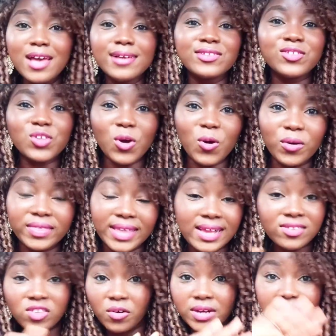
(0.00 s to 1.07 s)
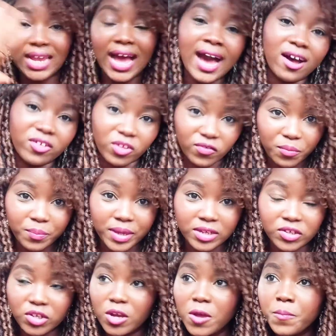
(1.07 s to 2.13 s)
so that's already out of the
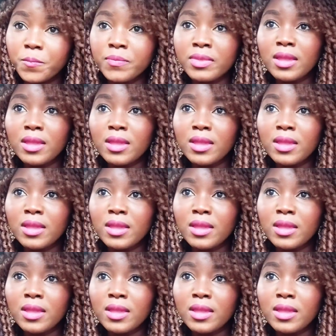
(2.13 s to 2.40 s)
picture.